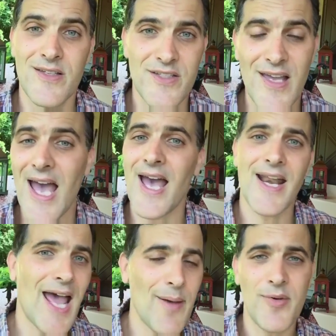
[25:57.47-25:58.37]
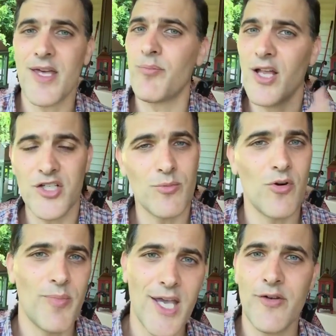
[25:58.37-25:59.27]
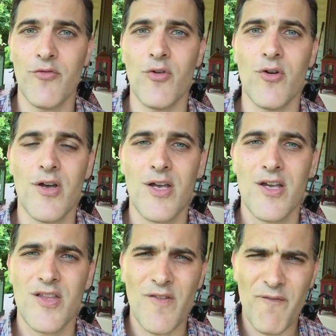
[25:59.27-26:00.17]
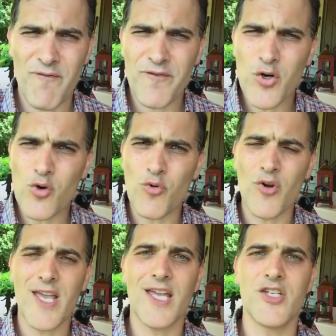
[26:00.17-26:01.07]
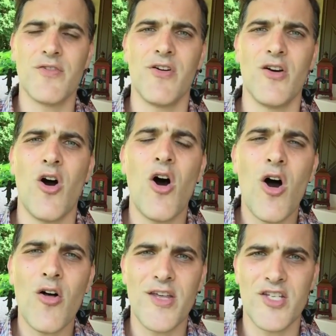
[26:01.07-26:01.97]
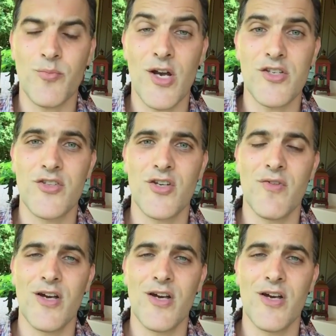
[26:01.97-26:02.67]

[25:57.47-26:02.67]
sad, happy, pleasurable, painful, the full range of all the expressions of